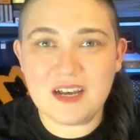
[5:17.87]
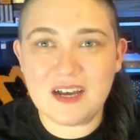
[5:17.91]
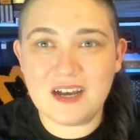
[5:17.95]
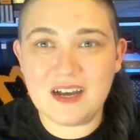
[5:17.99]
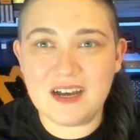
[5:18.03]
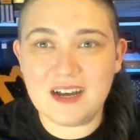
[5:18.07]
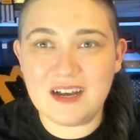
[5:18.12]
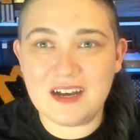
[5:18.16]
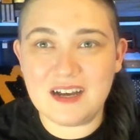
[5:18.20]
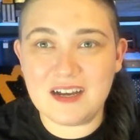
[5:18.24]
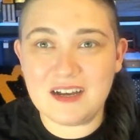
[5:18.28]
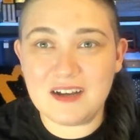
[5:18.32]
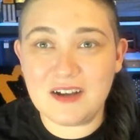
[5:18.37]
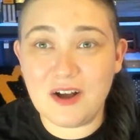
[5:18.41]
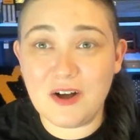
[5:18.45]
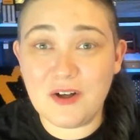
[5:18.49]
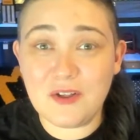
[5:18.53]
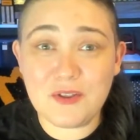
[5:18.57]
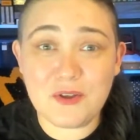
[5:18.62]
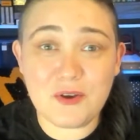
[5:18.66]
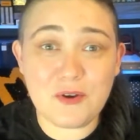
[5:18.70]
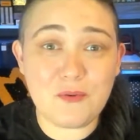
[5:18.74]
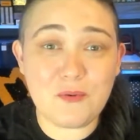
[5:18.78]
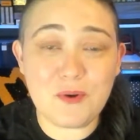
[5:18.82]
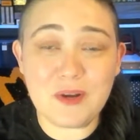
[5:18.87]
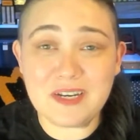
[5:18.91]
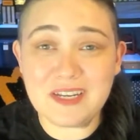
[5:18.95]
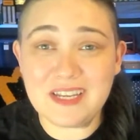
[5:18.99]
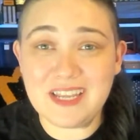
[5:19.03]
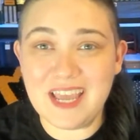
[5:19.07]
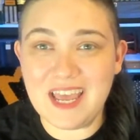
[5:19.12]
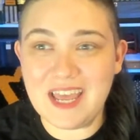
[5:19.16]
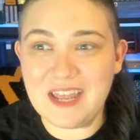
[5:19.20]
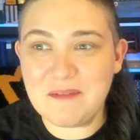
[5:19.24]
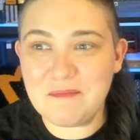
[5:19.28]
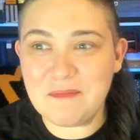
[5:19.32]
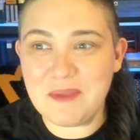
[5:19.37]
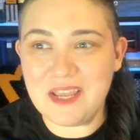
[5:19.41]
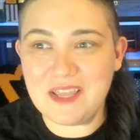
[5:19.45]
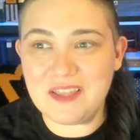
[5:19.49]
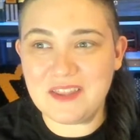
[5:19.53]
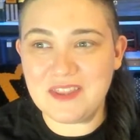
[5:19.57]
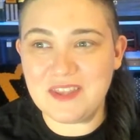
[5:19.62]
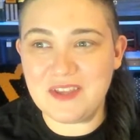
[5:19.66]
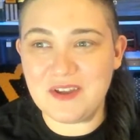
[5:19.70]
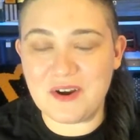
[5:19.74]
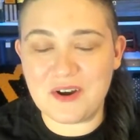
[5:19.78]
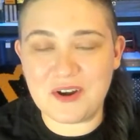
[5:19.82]
although one can make
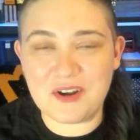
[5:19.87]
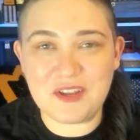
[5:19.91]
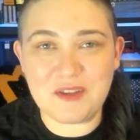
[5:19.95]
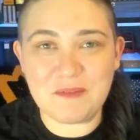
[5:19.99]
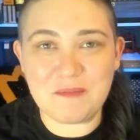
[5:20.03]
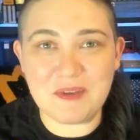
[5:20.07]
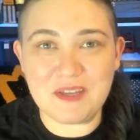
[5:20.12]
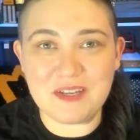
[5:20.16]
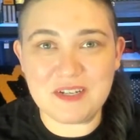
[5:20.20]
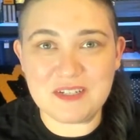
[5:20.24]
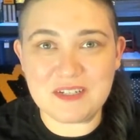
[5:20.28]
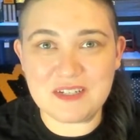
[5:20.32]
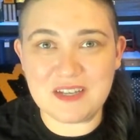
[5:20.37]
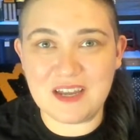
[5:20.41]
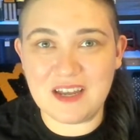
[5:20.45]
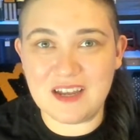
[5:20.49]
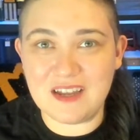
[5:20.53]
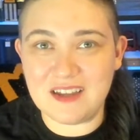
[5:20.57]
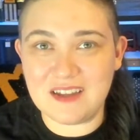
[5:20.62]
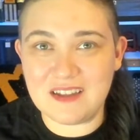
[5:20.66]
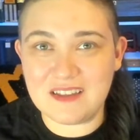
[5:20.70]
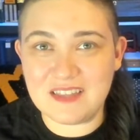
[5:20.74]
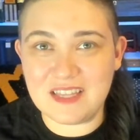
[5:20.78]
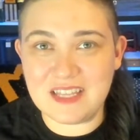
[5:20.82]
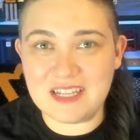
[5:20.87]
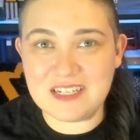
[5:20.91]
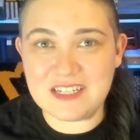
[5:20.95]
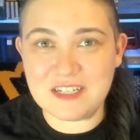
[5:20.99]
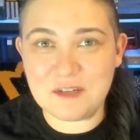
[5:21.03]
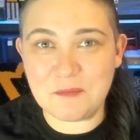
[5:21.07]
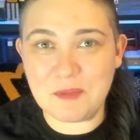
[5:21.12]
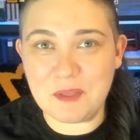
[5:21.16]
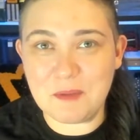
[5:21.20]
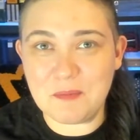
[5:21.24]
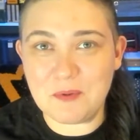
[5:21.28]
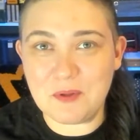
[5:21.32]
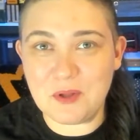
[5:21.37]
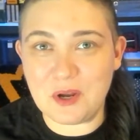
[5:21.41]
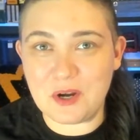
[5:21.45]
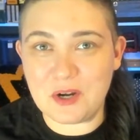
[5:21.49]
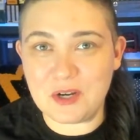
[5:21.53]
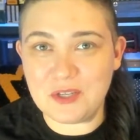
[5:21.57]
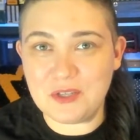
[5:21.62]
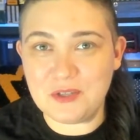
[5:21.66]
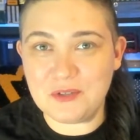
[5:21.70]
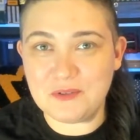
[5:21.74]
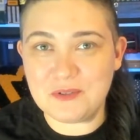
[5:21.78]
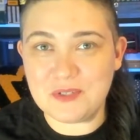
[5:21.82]
the argument that some people are
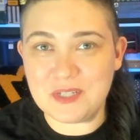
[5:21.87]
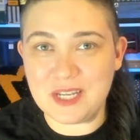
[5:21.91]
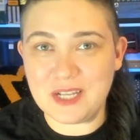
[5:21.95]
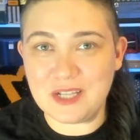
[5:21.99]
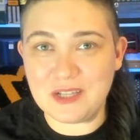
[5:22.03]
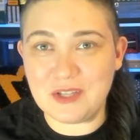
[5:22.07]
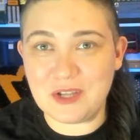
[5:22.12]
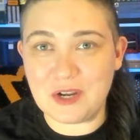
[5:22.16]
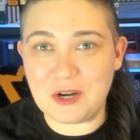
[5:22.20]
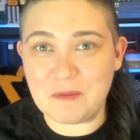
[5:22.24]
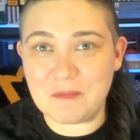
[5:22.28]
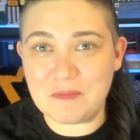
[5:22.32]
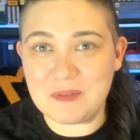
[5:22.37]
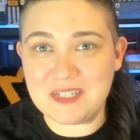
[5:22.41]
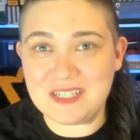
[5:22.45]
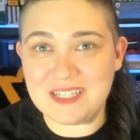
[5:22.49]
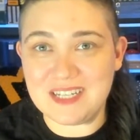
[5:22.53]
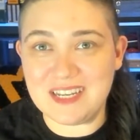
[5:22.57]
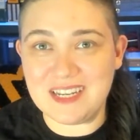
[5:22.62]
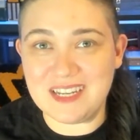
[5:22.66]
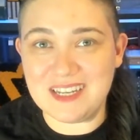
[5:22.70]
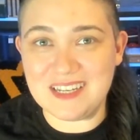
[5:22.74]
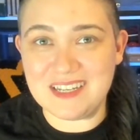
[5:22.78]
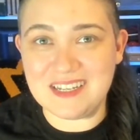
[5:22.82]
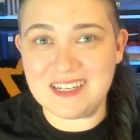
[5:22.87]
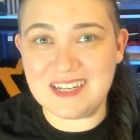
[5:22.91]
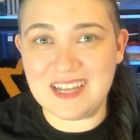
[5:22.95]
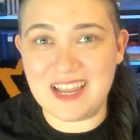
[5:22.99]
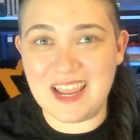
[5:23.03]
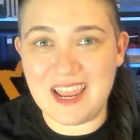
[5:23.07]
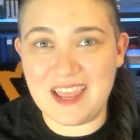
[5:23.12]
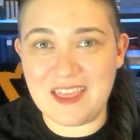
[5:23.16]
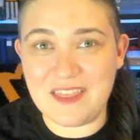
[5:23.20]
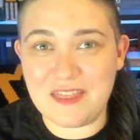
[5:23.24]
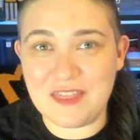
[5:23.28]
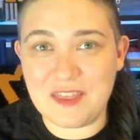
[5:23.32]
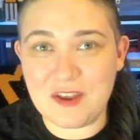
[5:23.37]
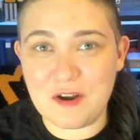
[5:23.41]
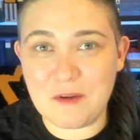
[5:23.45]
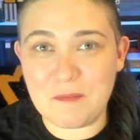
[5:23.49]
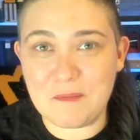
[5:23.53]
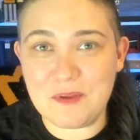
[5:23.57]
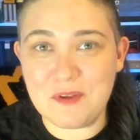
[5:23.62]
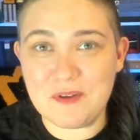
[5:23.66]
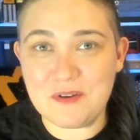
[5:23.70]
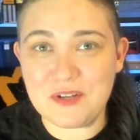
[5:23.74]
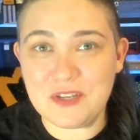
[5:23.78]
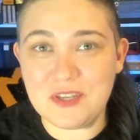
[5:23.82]
using LARPs in a
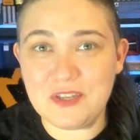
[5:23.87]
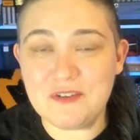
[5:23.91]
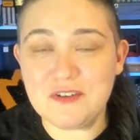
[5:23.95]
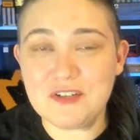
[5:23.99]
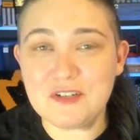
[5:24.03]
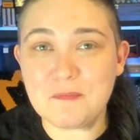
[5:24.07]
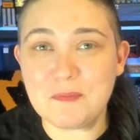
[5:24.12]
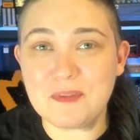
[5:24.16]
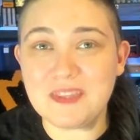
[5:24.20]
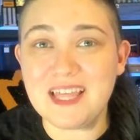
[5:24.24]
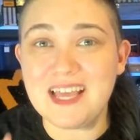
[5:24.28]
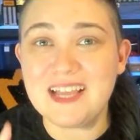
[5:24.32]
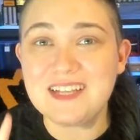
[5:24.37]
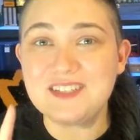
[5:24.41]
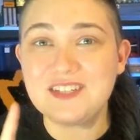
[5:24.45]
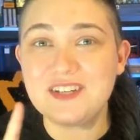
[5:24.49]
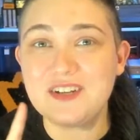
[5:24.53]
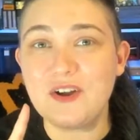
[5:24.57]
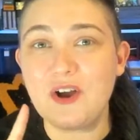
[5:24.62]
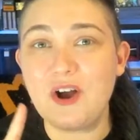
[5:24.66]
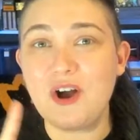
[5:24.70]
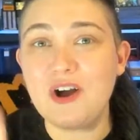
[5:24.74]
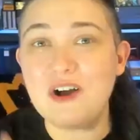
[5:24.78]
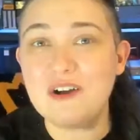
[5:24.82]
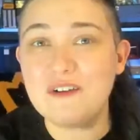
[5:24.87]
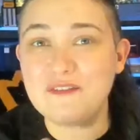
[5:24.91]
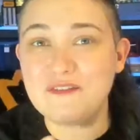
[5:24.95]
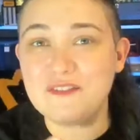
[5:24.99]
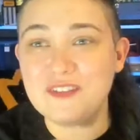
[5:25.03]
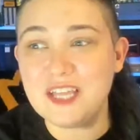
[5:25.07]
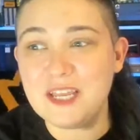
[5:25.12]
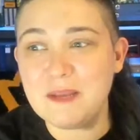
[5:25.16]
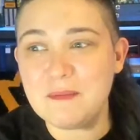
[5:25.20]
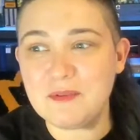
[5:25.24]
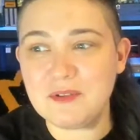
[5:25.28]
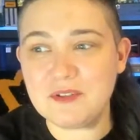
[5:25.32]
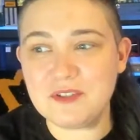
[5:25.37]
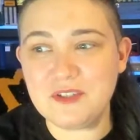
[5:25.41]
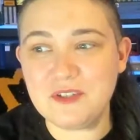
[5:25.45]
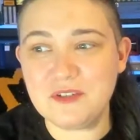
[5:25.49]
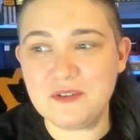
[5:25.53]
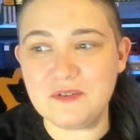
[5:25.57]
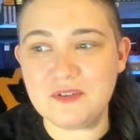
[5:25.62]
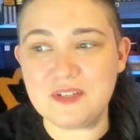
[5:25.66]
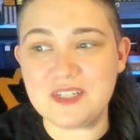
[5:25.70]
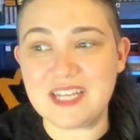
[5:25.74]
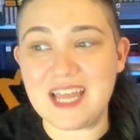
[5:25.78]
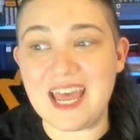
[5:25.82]
therapeutic use, but that's an off label
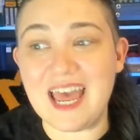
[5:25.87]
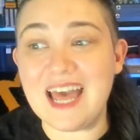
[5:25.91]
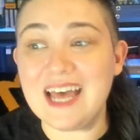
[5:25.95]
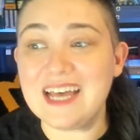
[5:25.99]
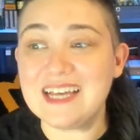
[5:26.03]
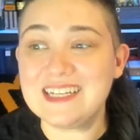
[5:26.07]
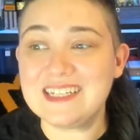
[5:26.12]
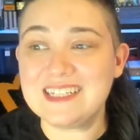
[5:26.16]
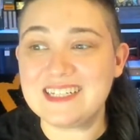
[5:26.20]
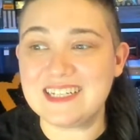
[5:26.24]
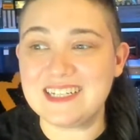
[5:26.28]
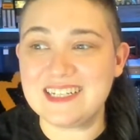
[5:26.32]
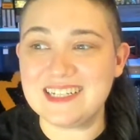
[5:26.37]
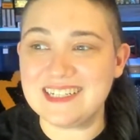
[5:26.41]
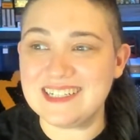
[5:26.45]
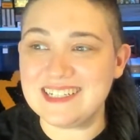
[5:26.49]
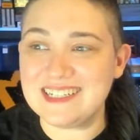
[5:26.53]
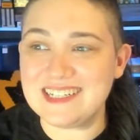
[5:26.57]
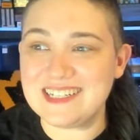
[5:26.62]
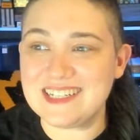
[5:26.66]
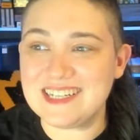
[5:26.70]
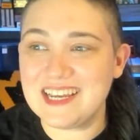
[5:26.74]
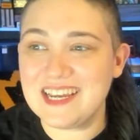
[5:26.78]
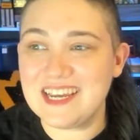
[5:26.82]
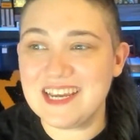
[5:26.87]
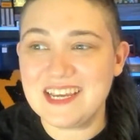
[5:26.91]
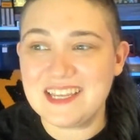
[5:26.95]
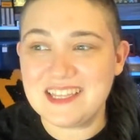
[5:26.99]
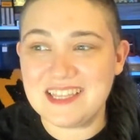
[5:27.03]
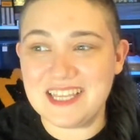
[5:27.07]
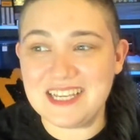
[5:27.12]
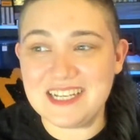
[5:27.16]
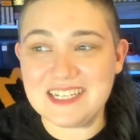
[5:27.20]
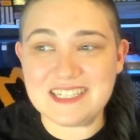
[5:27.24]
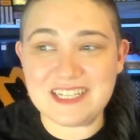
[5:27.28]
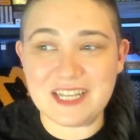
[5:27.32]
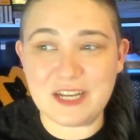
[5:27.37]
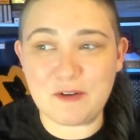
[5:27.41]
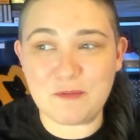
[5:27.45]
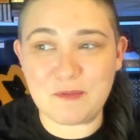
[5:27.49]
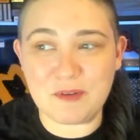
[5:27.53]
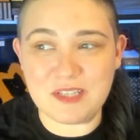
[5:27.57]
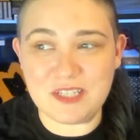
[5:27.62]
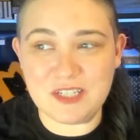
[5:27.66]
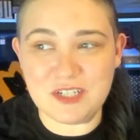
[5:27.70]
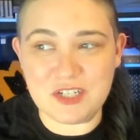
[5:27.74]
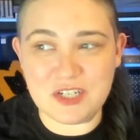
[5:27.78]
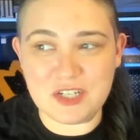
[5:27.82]
use, as is things like
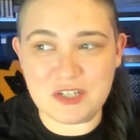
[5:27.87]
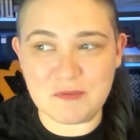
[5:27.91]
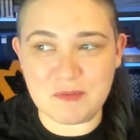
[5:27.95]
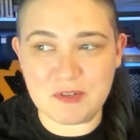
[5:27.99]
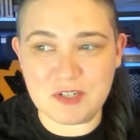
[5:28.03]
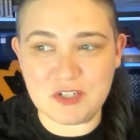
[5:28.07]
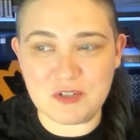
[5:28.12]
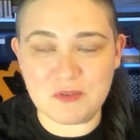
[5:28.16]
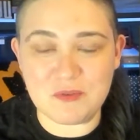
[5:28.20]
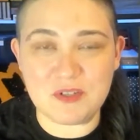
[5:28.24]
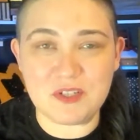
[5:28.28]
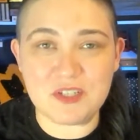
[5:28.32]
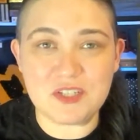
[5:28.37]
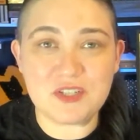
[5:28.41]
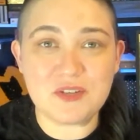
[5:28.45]
religious ritual.